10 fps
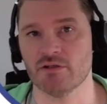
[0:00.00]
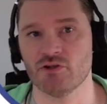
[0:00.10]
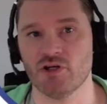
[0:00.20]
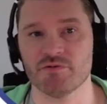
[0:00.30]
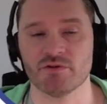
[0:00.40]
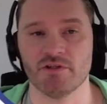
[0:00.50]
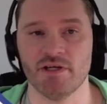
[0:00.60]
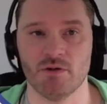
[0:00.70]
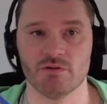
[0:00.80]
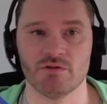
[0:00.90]
terms on
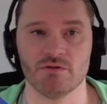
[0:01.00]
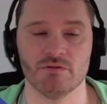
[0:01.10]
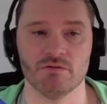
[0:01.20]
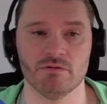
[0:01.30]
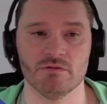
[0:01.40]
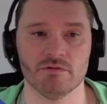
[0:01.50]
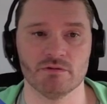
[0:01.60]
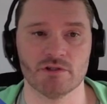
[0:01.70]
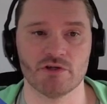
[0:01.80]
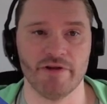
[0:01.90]
how
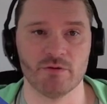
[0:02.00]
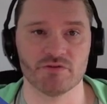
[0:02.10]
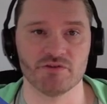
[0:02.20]
to create those